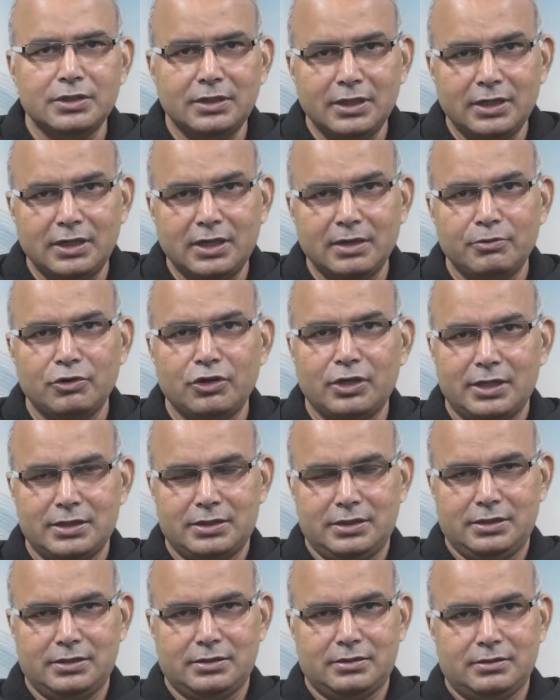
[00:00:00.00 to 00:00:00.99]
in the
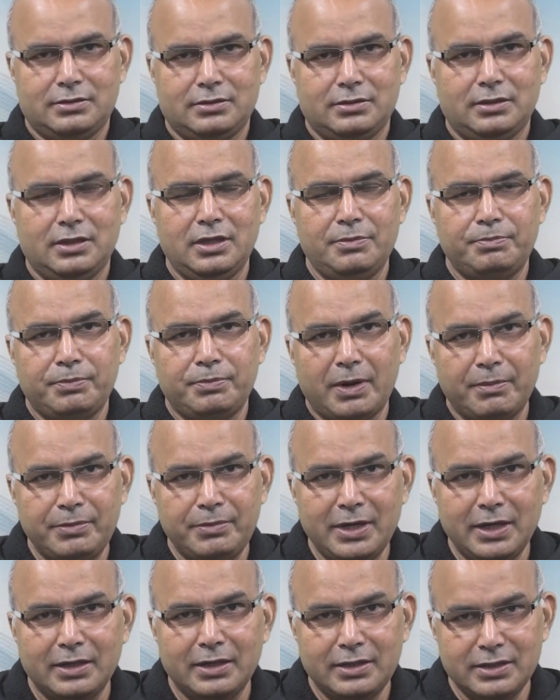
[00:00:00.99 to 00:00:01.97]
democracies, the
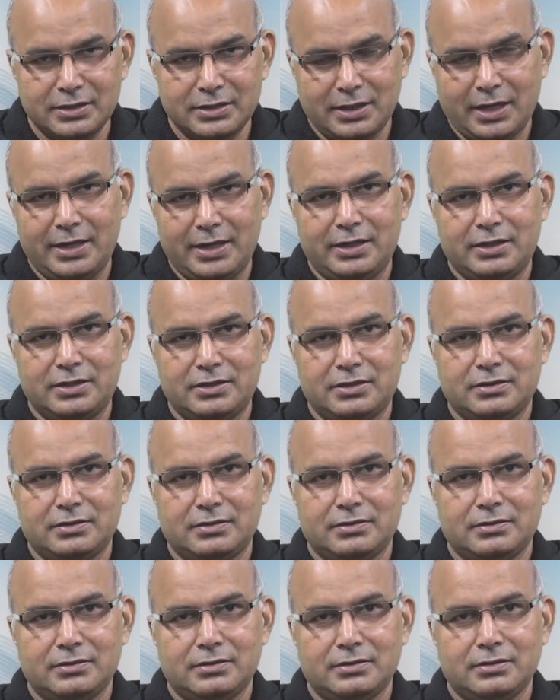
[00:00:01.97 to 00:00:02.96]
public decides
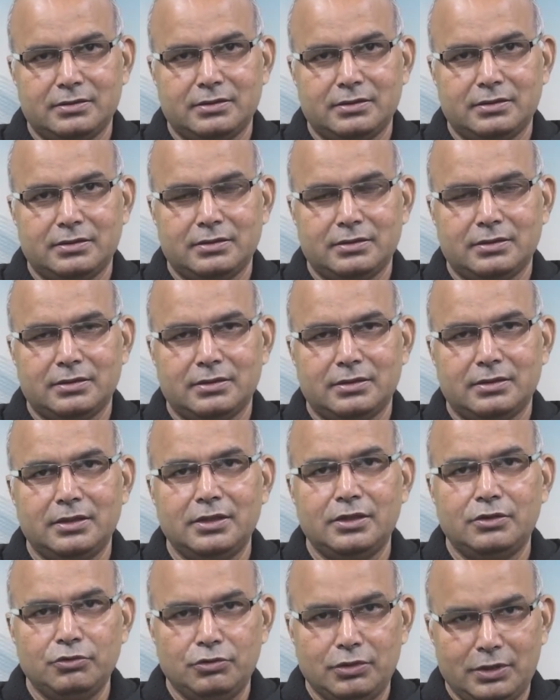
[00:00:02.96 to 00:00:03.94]

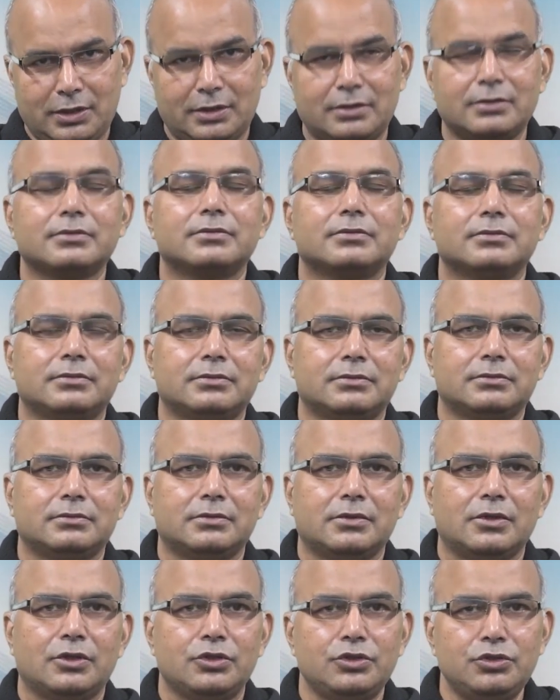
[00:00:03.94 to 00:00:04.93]
the ruler.
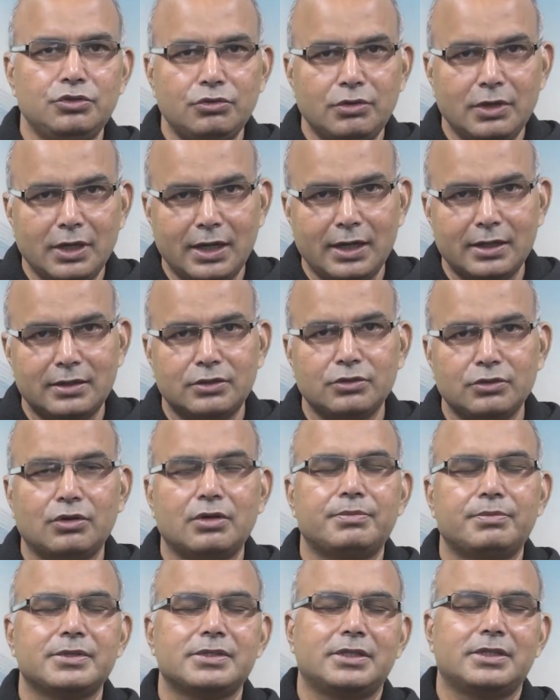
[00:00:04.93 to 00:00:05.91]
You elect your
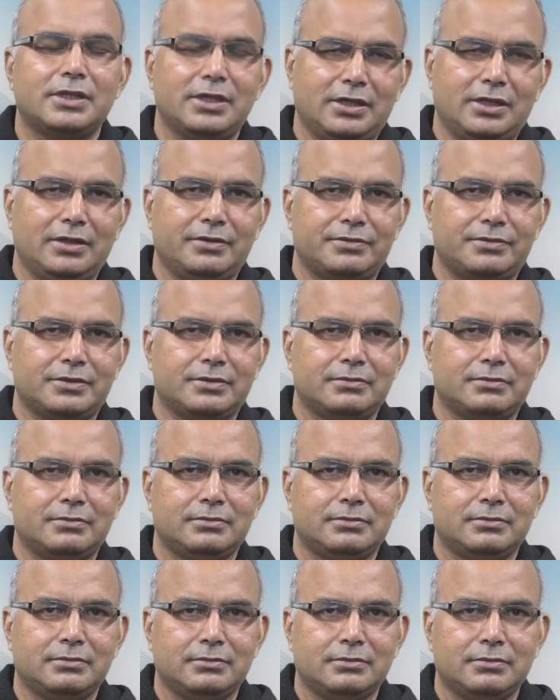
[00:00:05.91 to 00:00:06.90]
representatives.
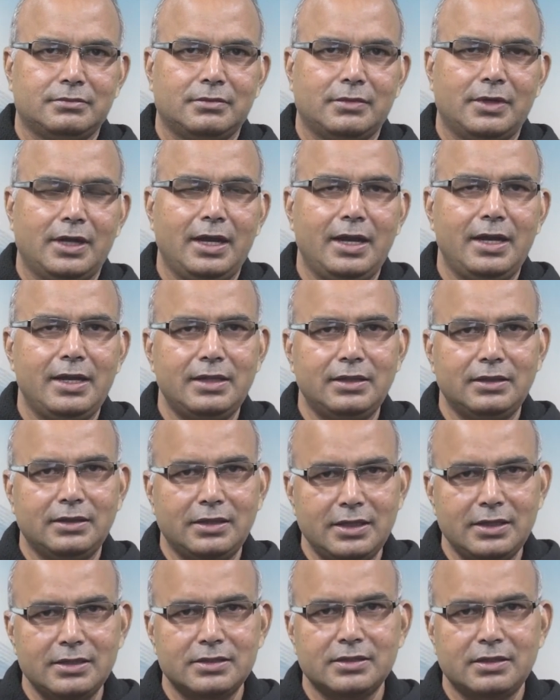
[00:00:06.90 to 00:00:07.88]
And
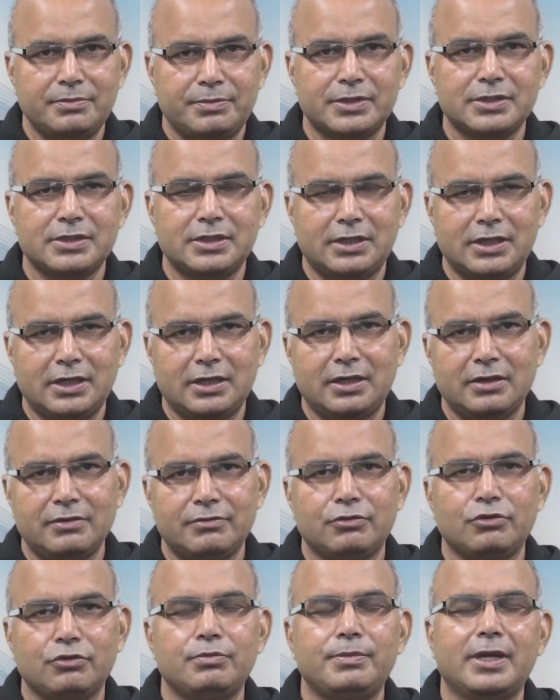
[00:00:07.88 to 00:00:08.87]
these representatives
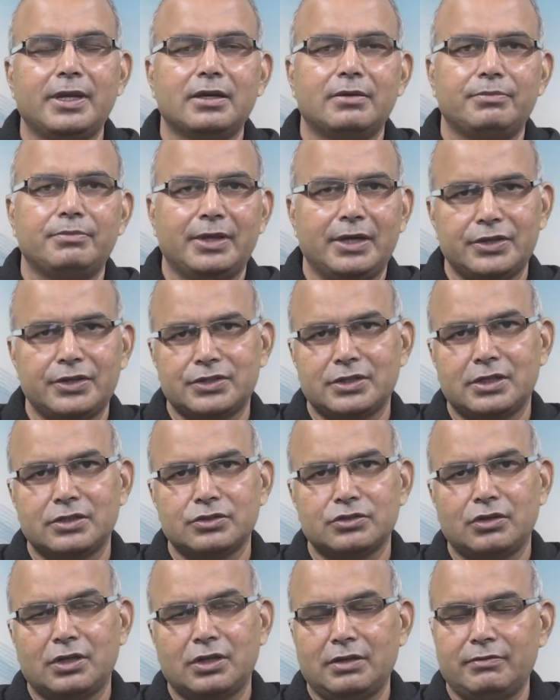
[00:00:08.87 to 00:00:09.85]
who become ministers
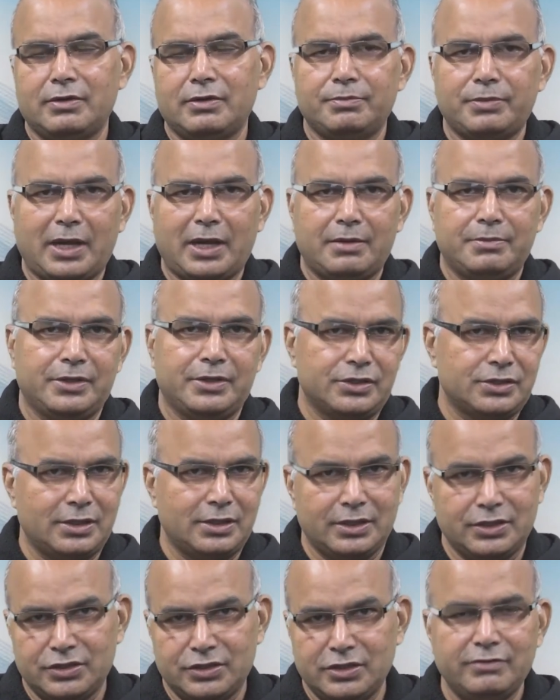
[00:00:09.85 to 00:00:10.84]
or even prime minister
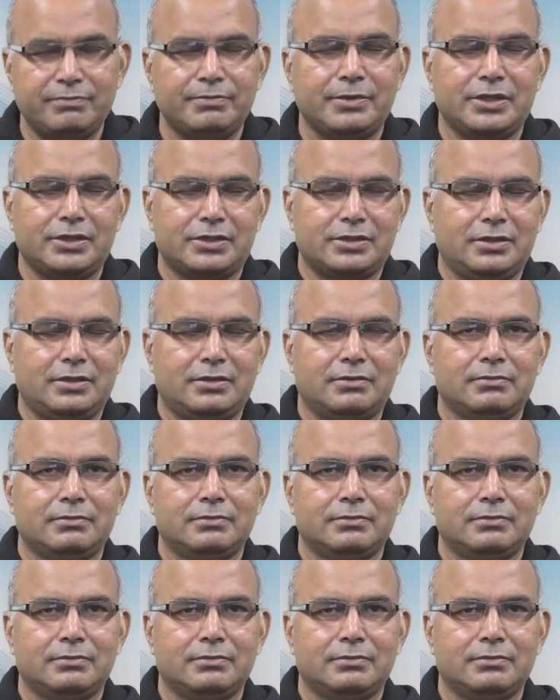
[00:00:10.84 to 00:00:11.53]
and chief minister,